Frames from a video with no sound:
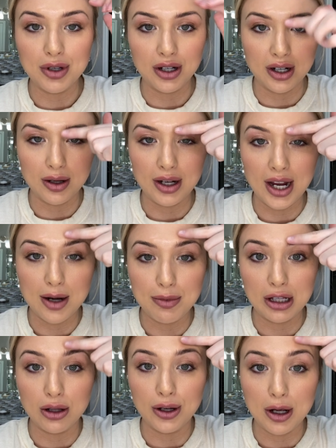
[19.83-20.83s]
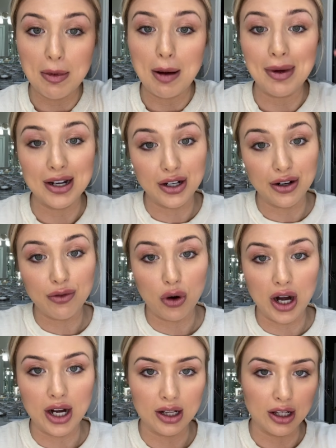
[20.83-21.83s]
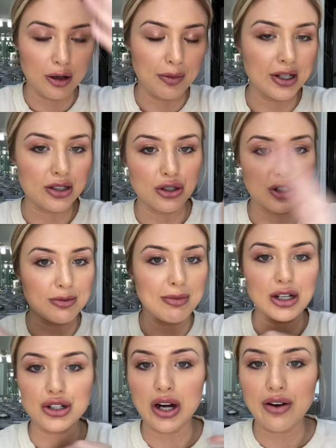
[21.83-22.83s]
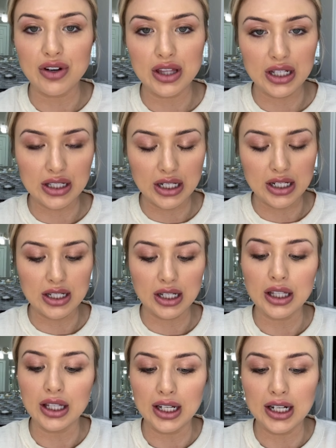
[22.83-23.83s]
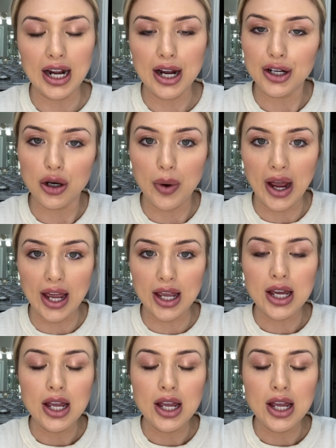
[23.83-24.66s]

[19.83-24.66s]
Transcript: you're gonna kind of be gluing them up onto your forehead a little bit, so just make sure everything's nice and clean and out of your way.